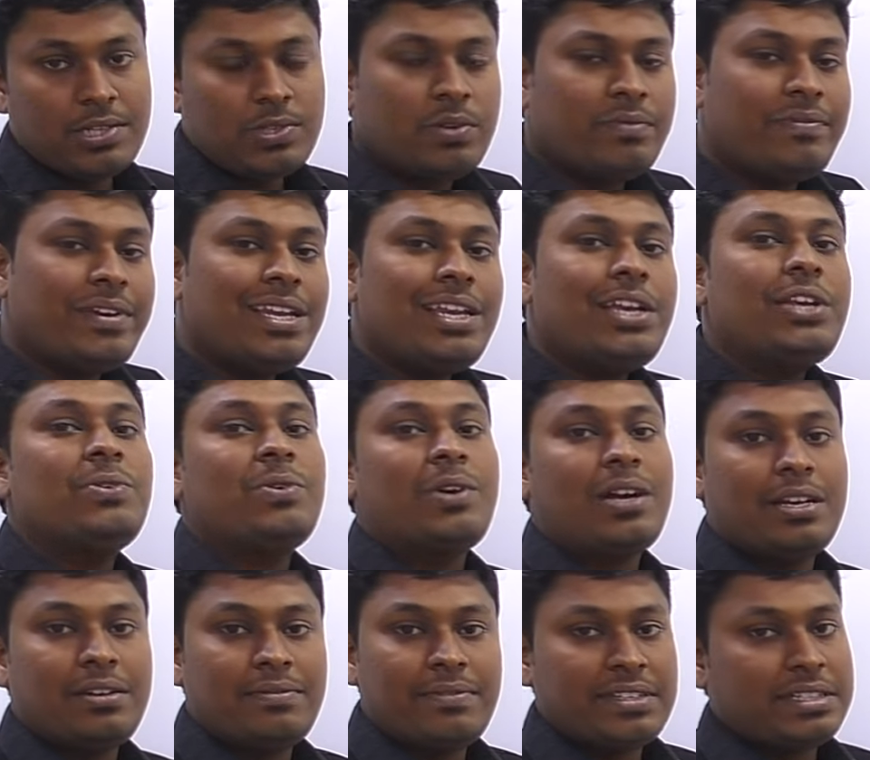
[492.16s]
So we need to
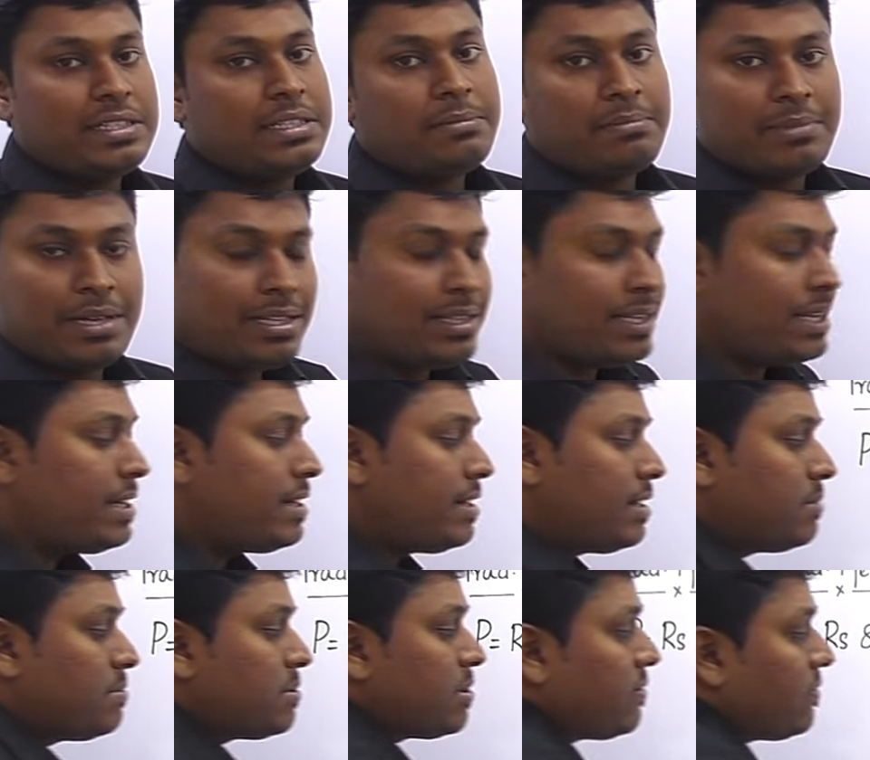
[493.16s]
convert the month in
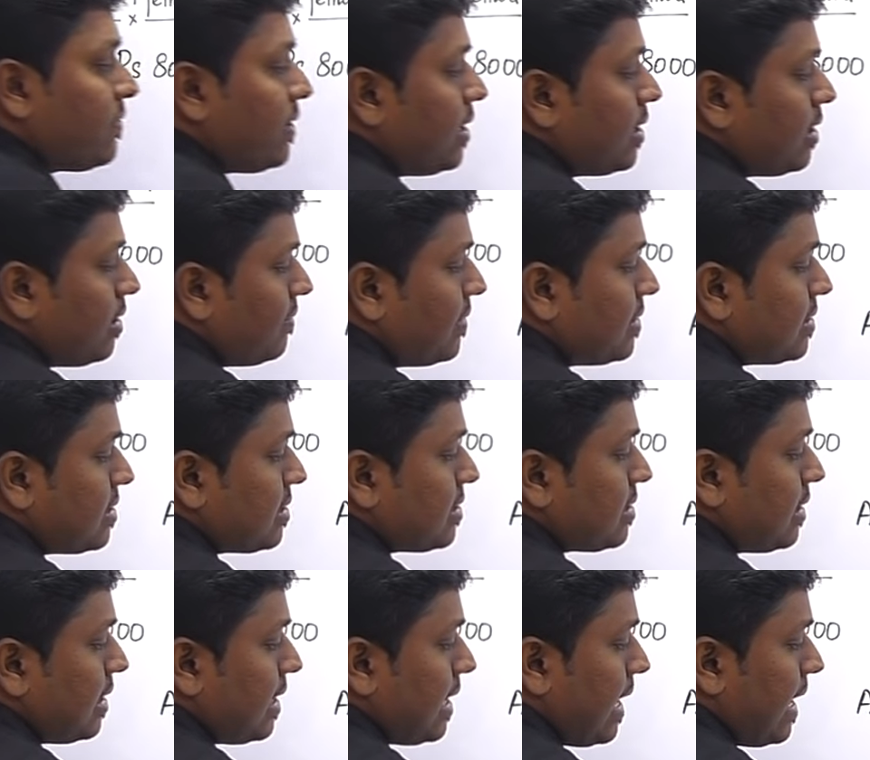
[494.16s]
terms of year, which
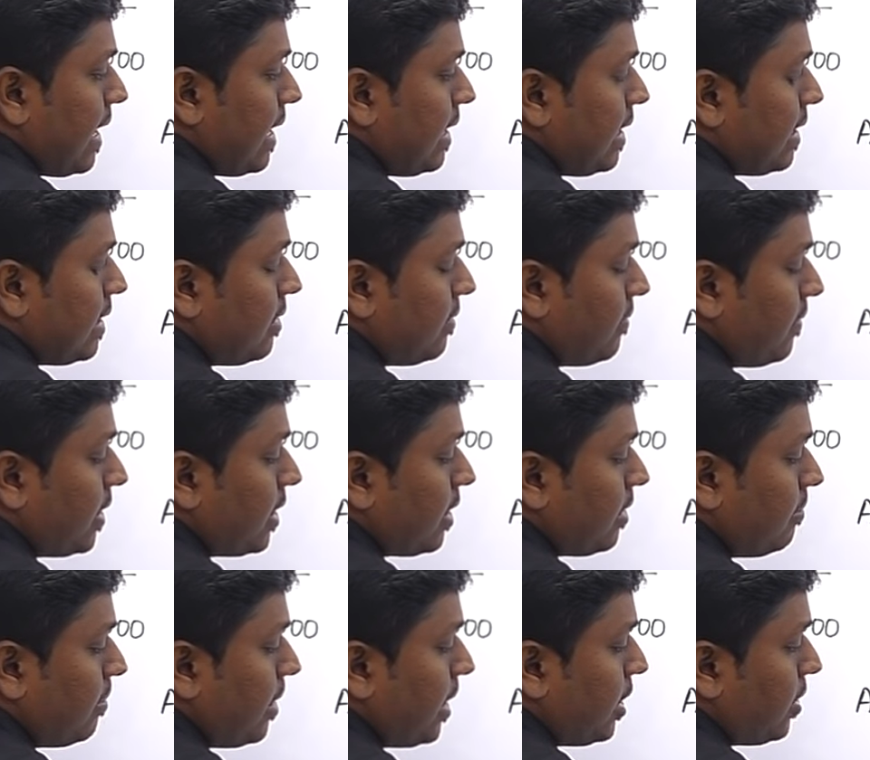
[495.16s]
is 9
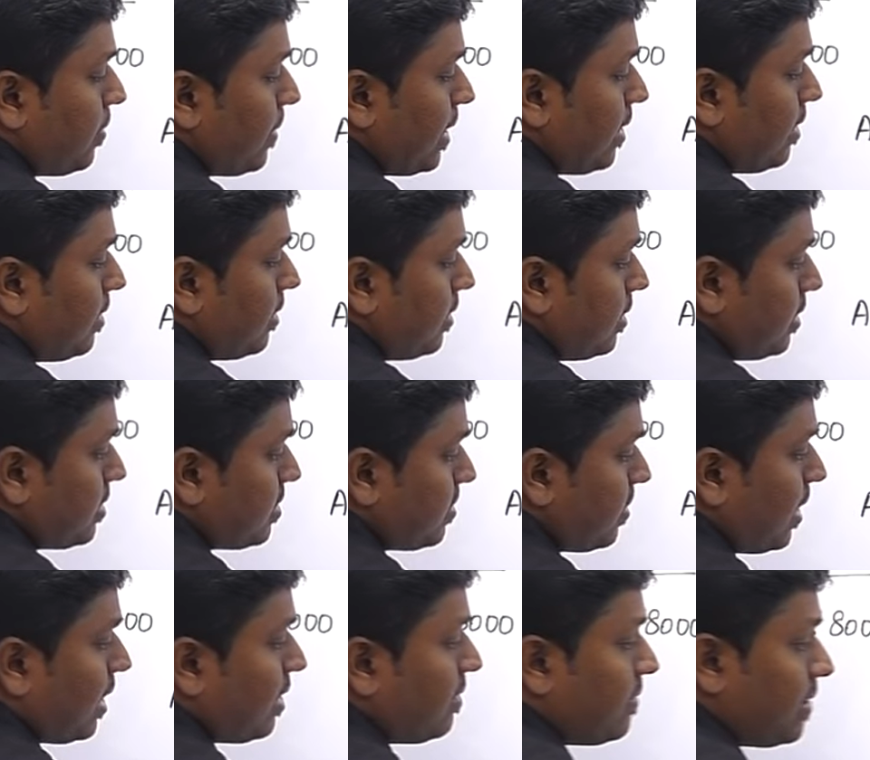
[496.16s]
divided by 12. So
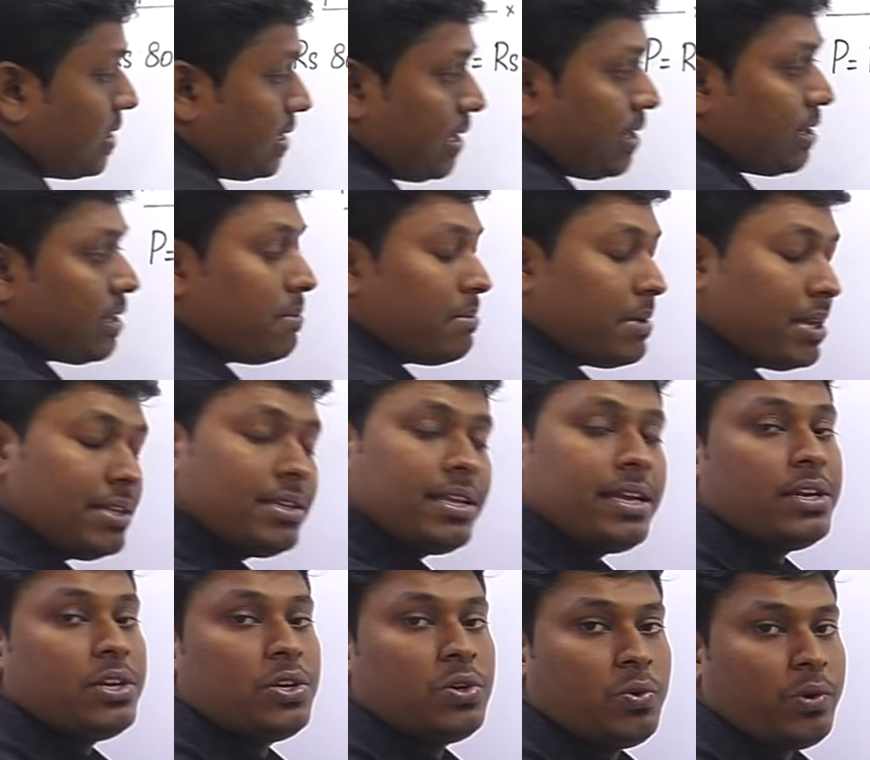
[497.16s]
converting the month
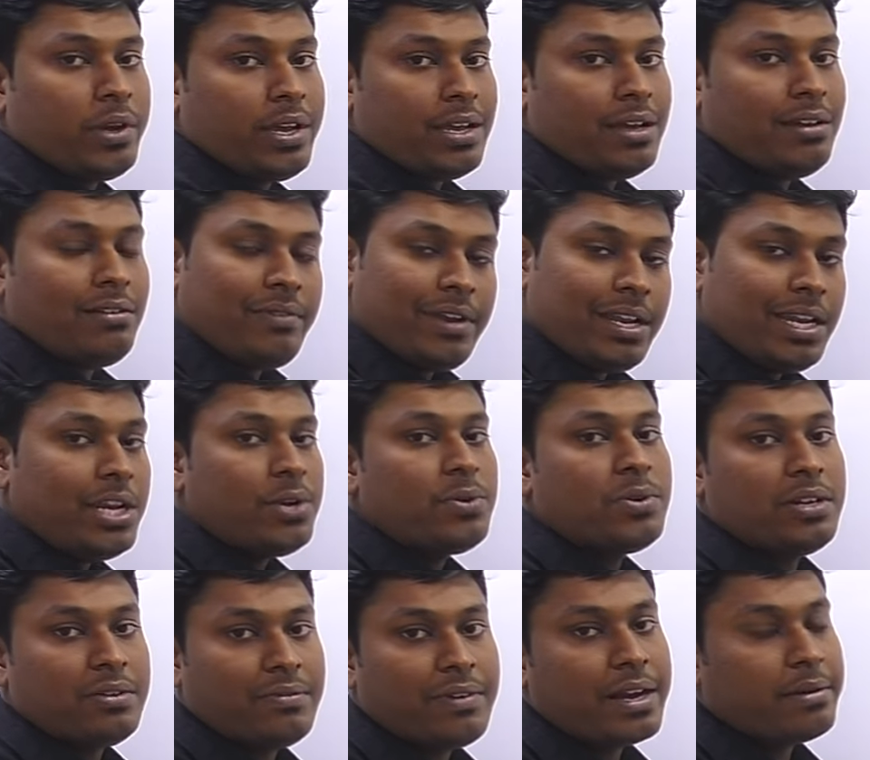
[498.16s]
into year, we need
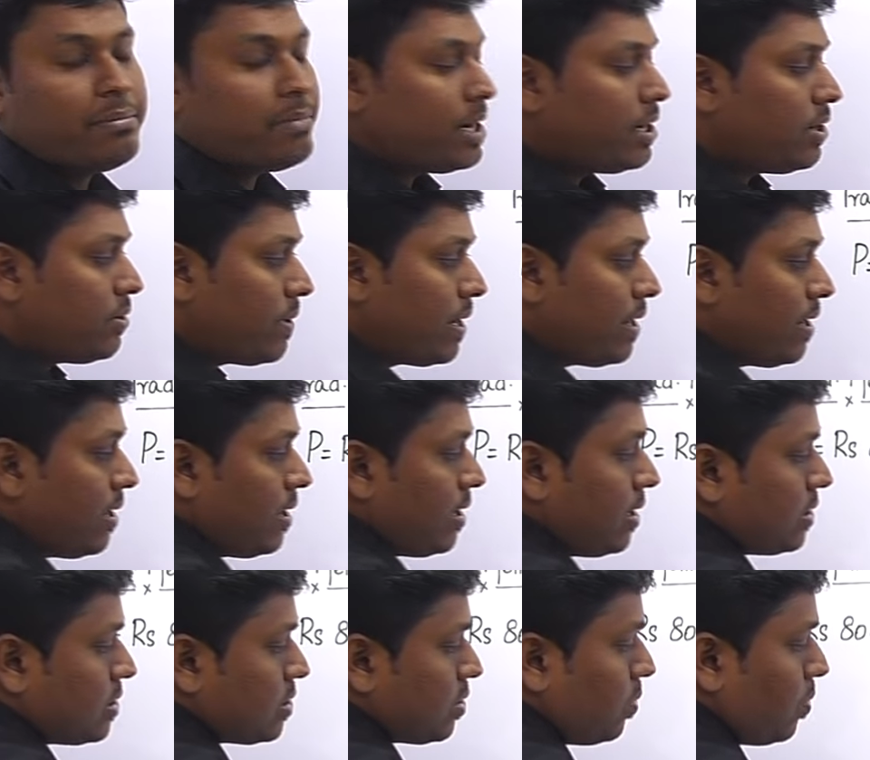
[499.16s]
to divide by
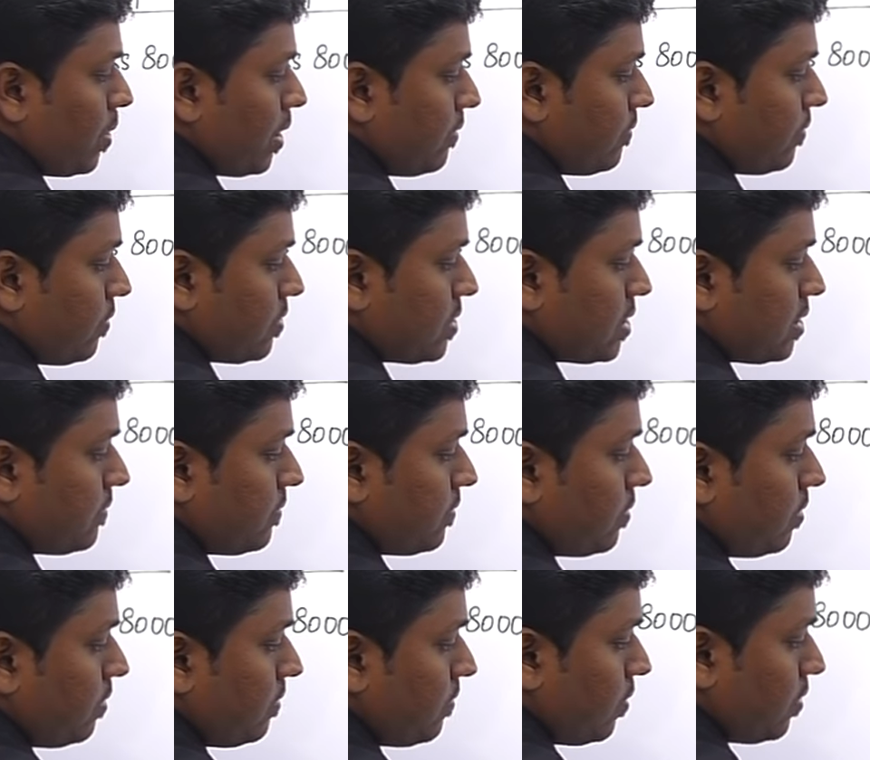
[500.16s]
12. So 1 4s are
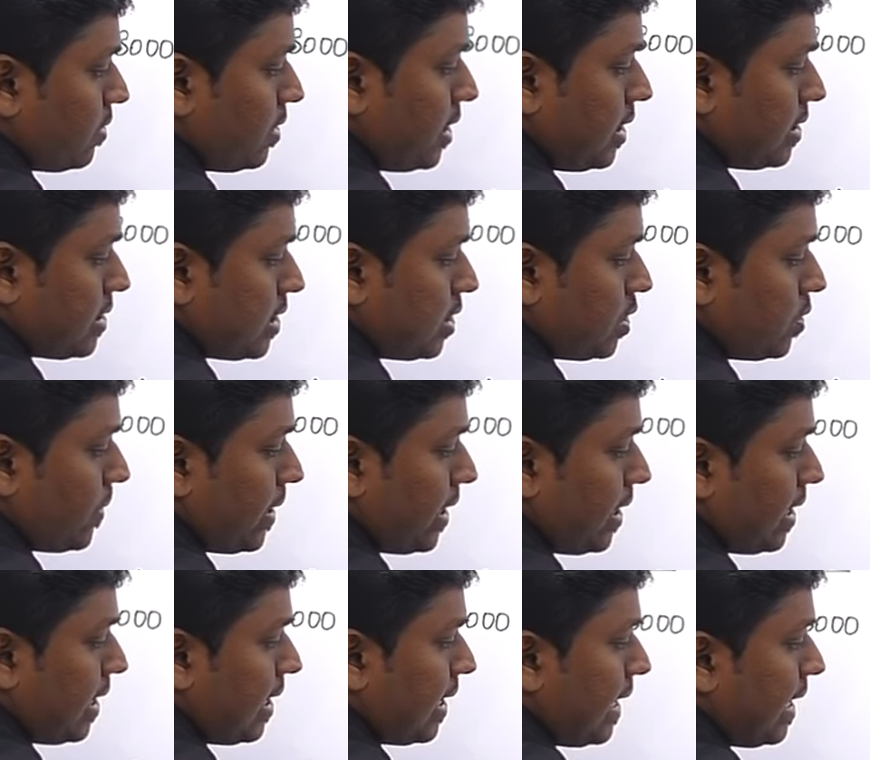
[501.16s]
4, 4 3s are
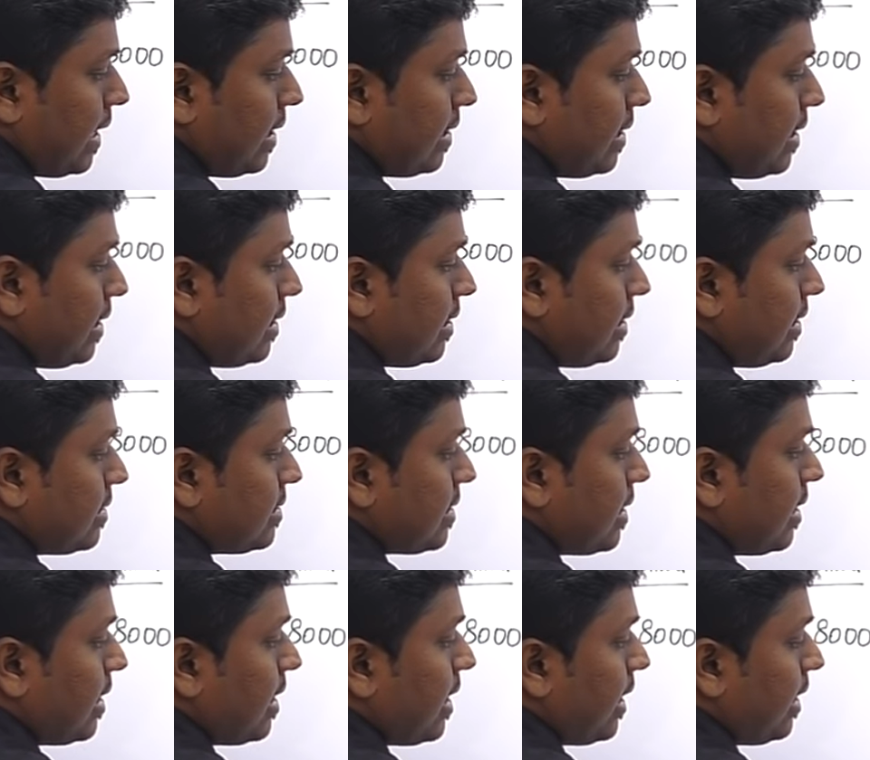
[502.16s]
12, again 3 3s
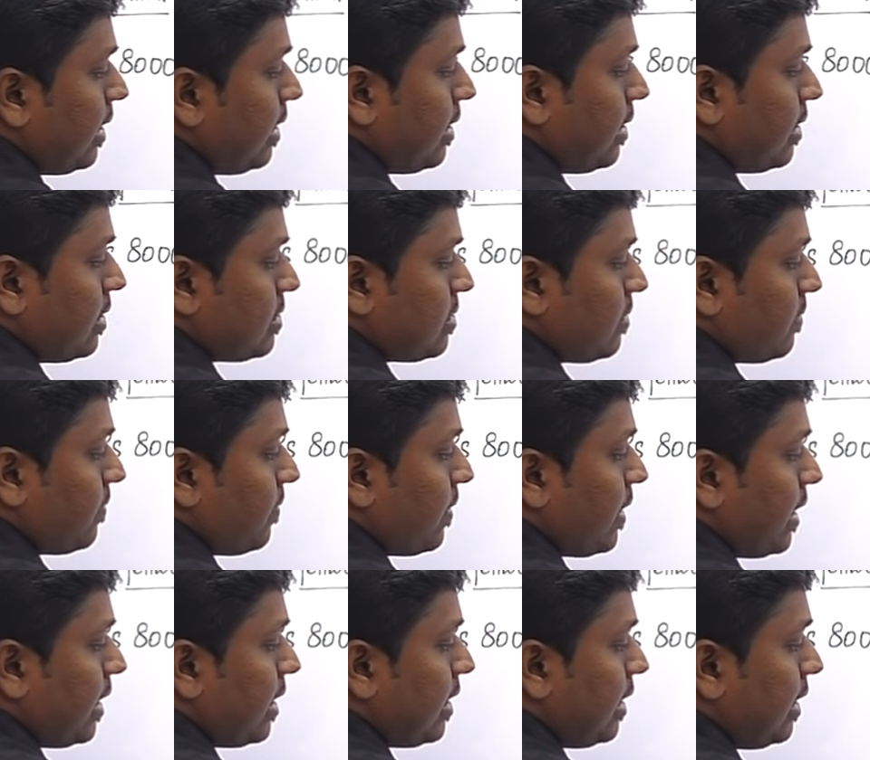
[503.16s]
are 9. So
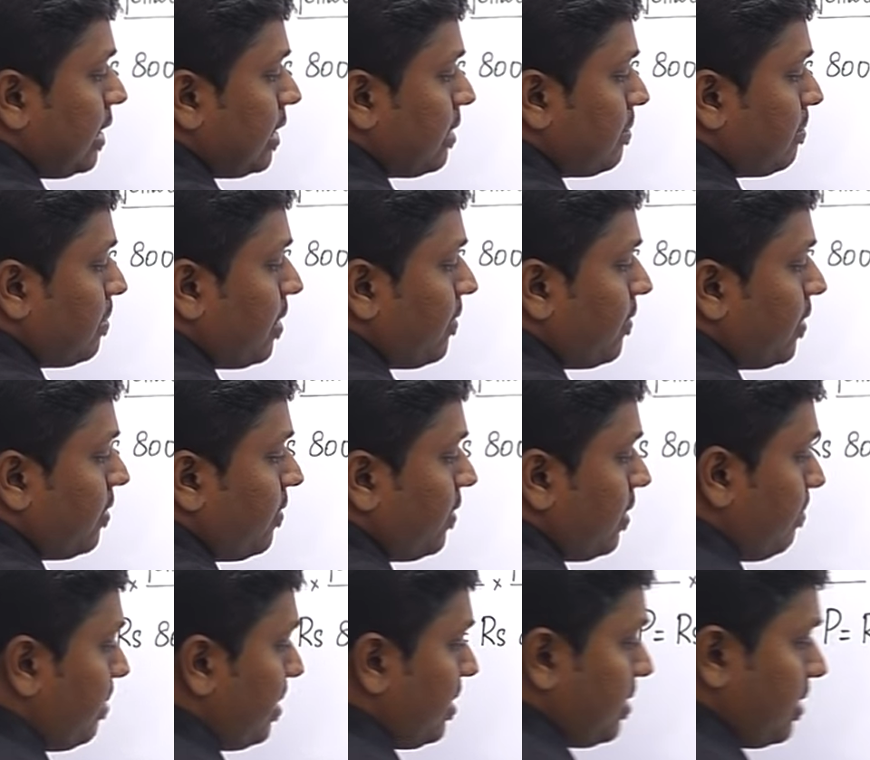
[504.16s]
finally the power
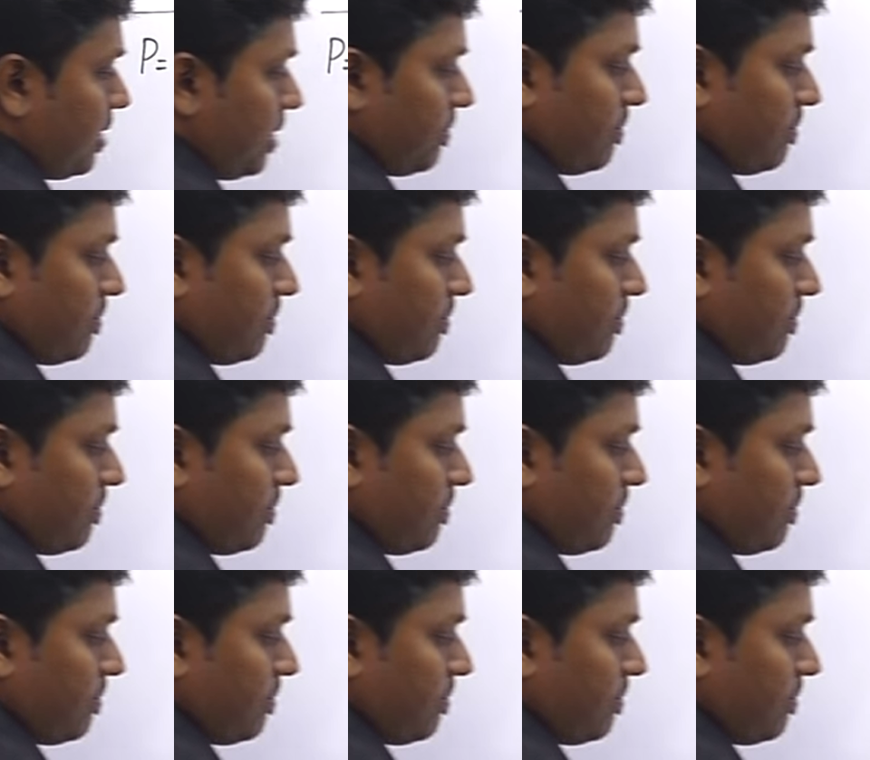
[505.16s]
will be 3,